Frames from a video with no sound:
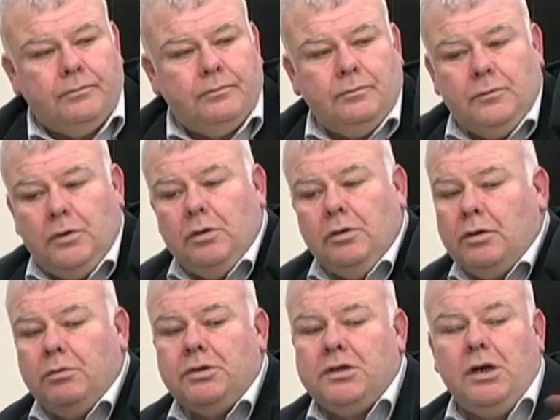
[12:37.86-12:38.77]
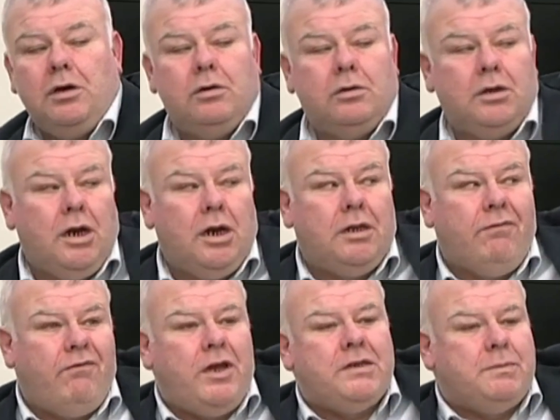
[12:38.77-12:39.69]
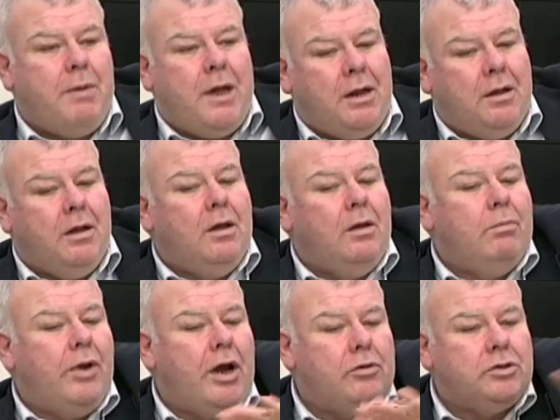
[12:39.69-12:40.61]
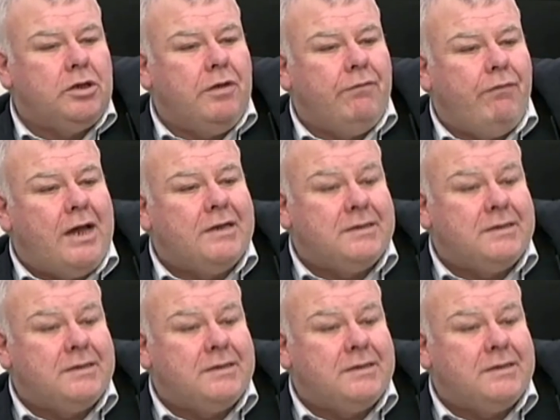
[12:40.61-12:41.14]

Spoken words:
No, they were still cutting in at the face bank, but out in the fossil.